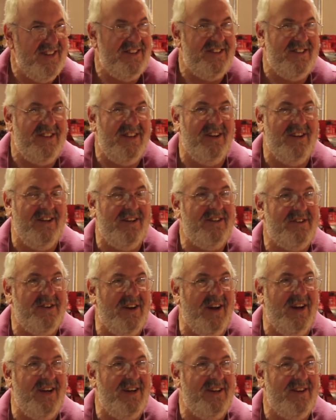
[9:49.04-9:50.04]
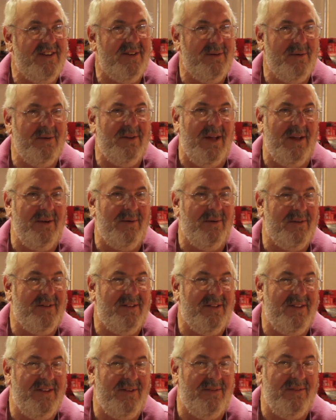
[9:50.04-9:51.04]
Let's try it. Then
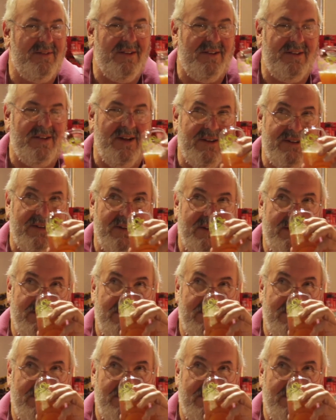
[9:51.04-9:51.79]
we'll discuss it.